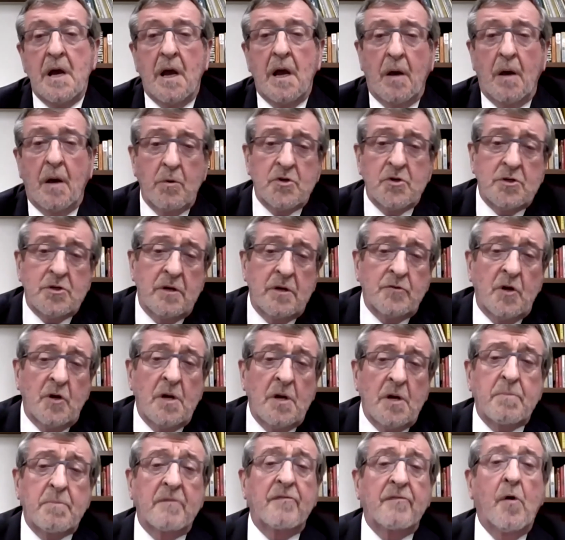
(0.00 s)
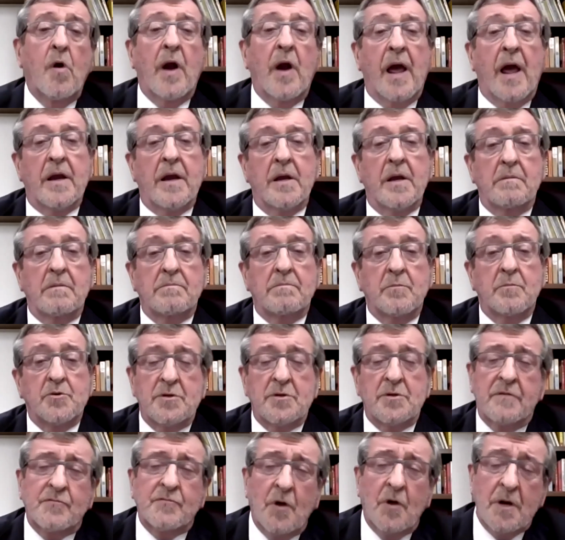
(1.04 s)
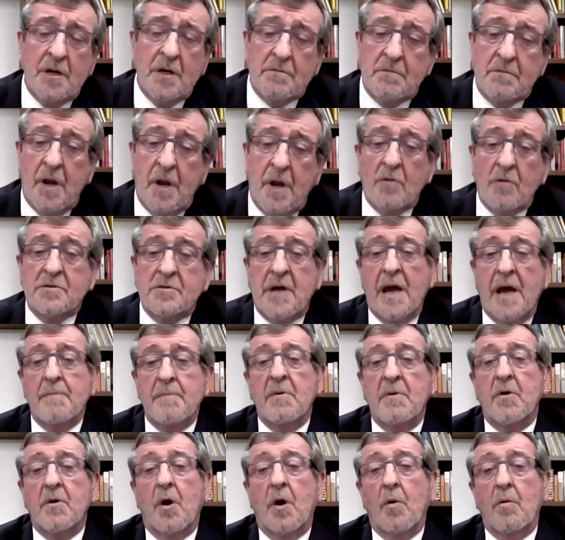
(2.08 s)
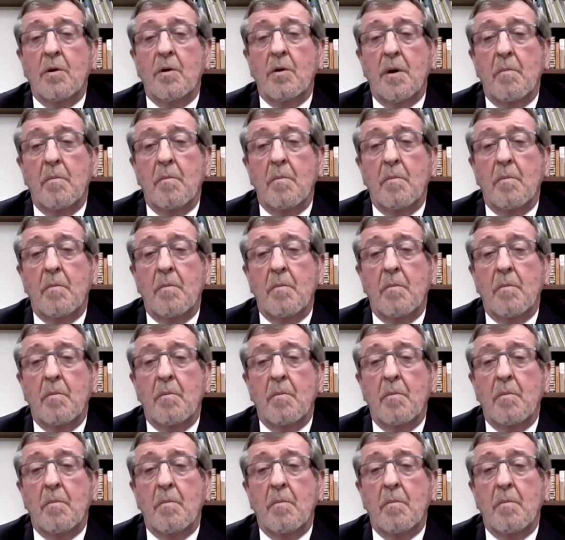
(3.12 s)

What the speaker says: We should have done it beforehand. We should have done it a long time ago.